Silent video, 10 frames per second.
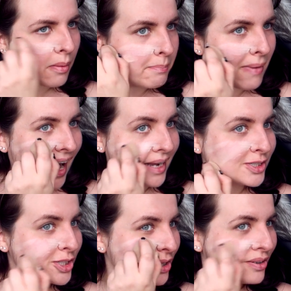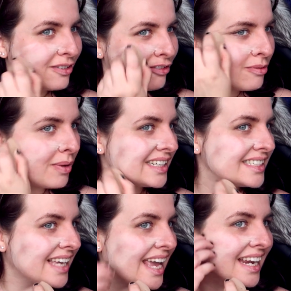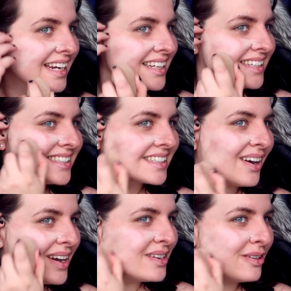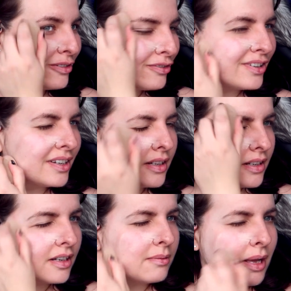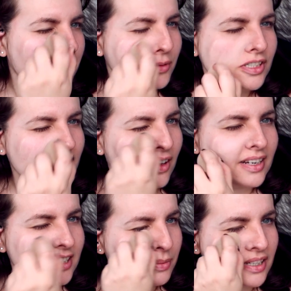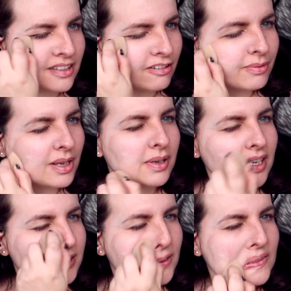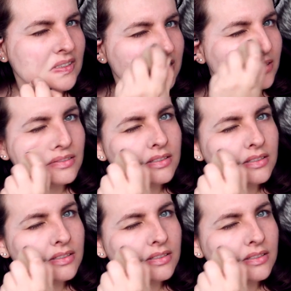match for my skin, kind of. Maybe I'm just lying to myself. Maybe it doesn't.